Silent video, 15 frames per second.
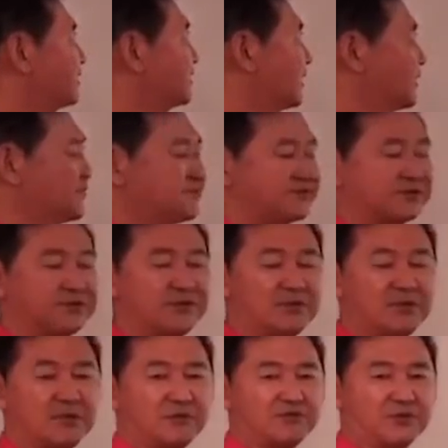paradigms,
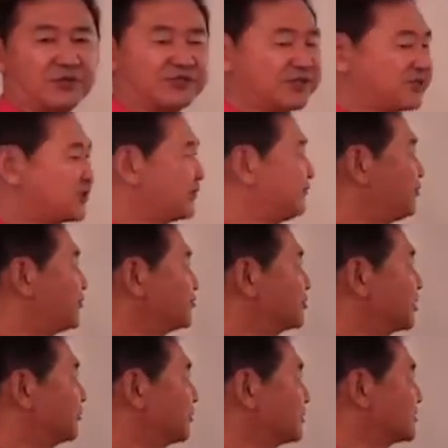we're just
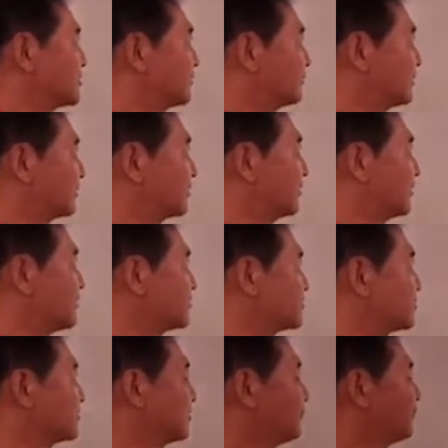focusing on several
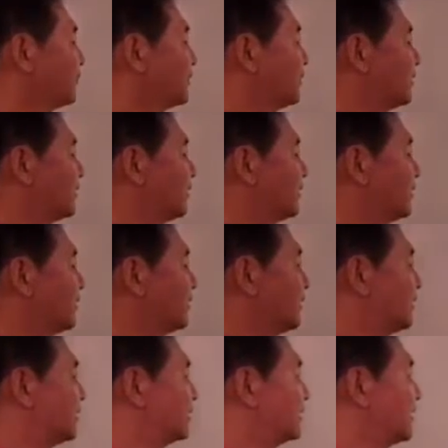things.
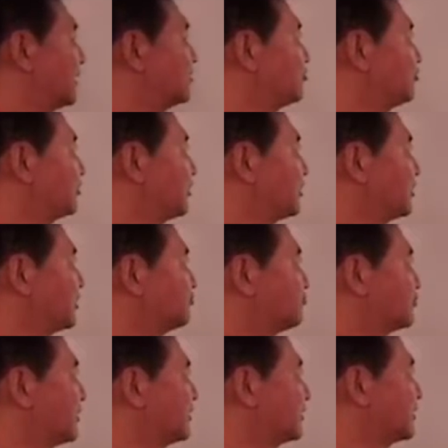Including the
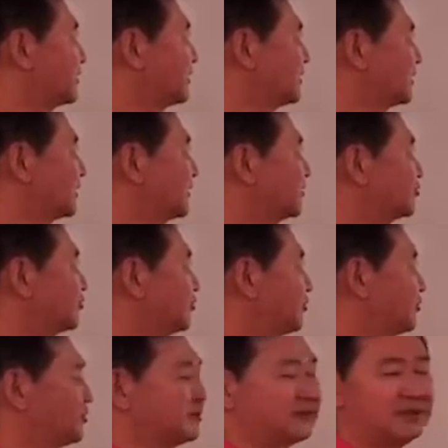predict and the
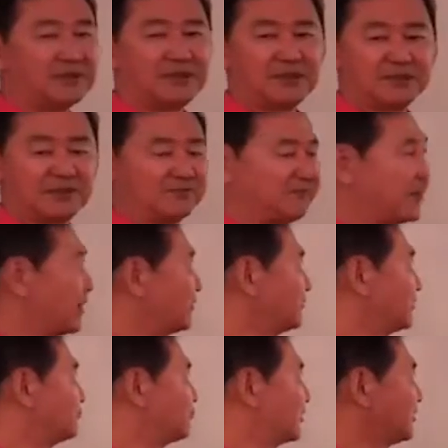control, the manner
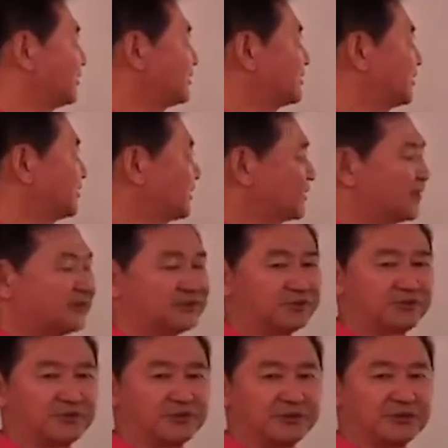of the predict and the
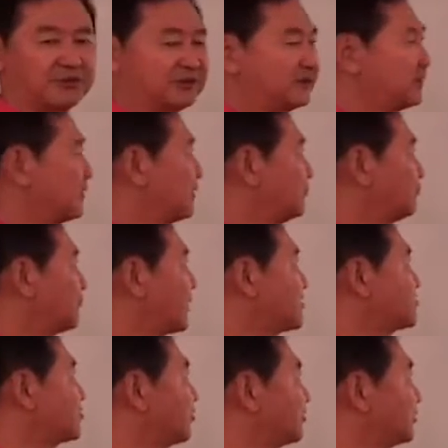control
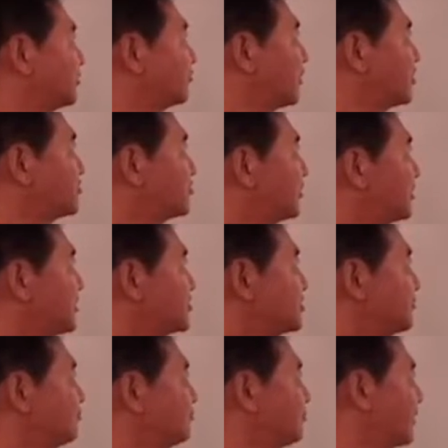based on the
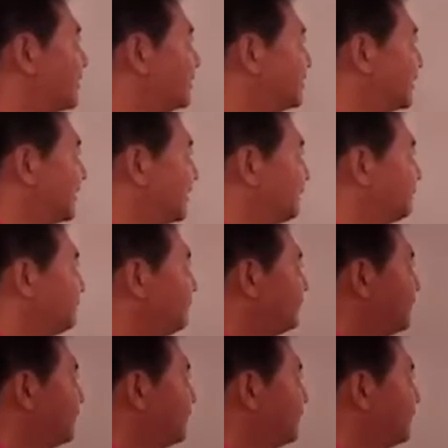rationalism paradigm.